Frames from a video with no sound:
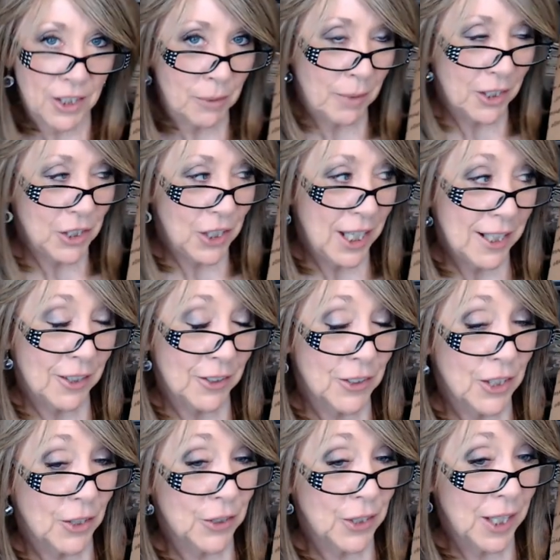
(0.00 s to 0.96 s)
to my channel.
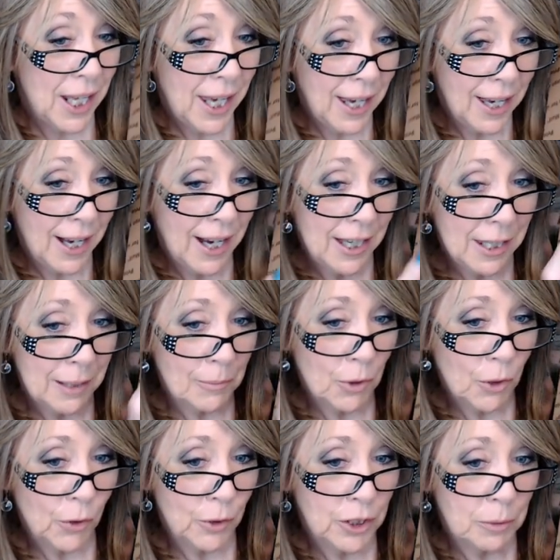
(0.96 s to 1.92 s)
So today I am
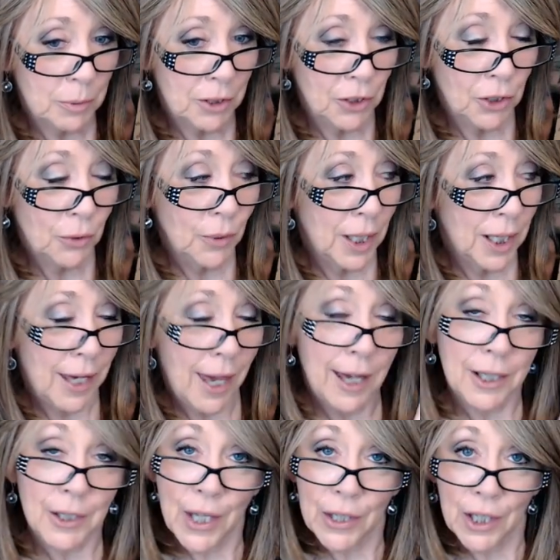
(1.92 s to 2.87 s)
going to be doing
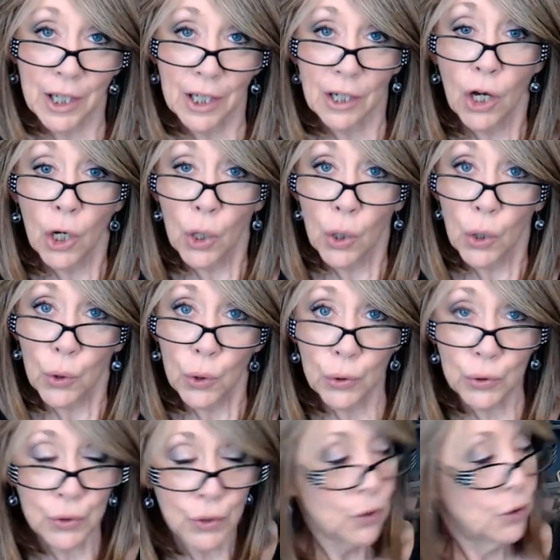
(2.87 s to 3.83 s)
another
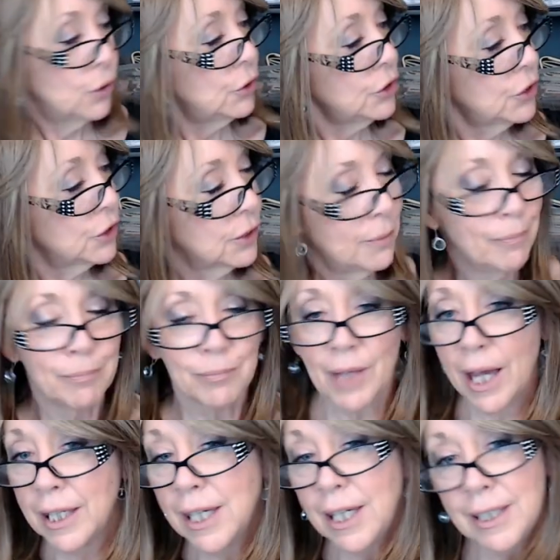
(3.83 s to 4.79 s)
hoot, hoots.
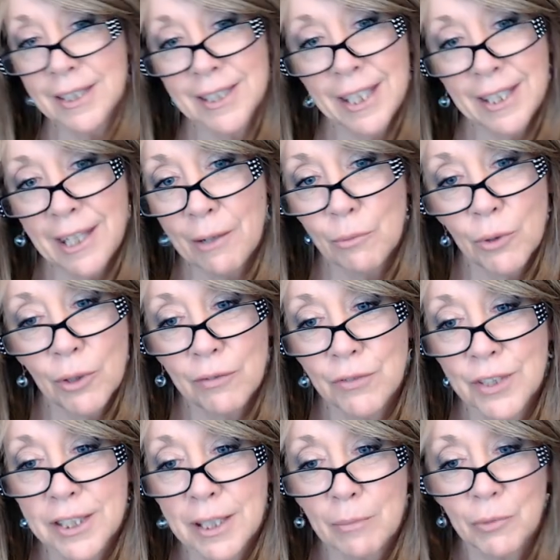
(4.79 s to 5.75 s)
I can't say that word
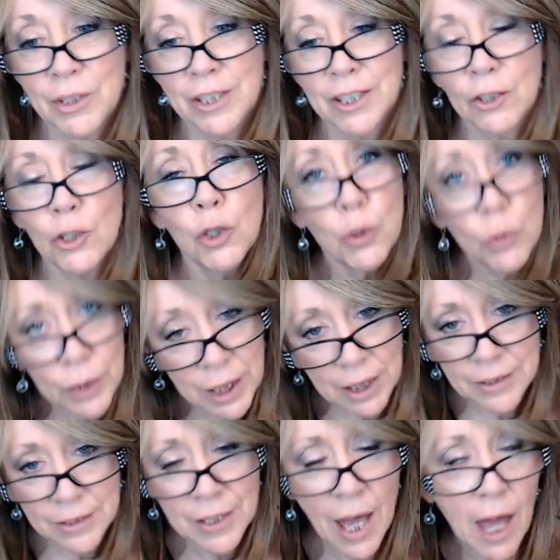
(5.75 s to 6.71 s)
for some reason.
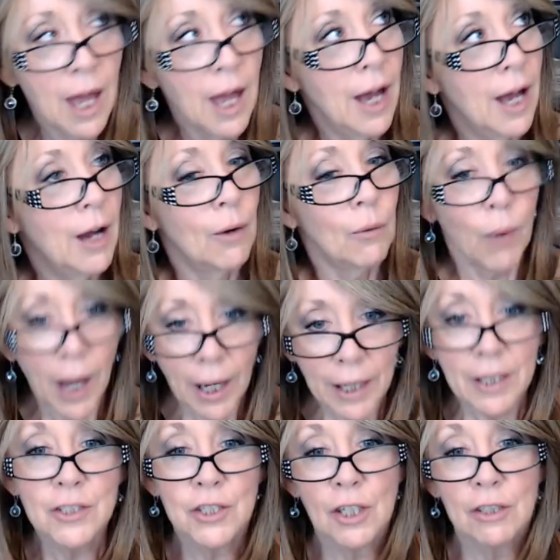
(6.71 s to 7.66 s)
Hooties.
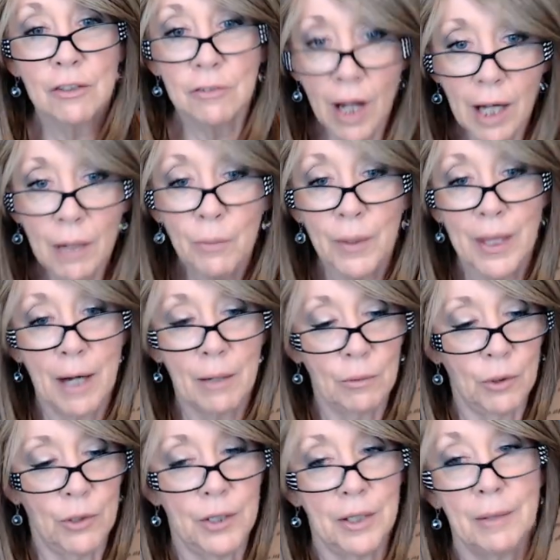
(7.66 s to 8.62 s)
What is so wrong with that
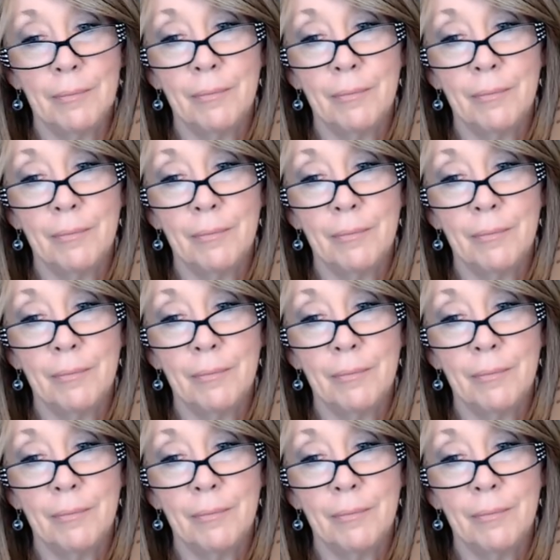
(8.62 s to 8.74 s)
word?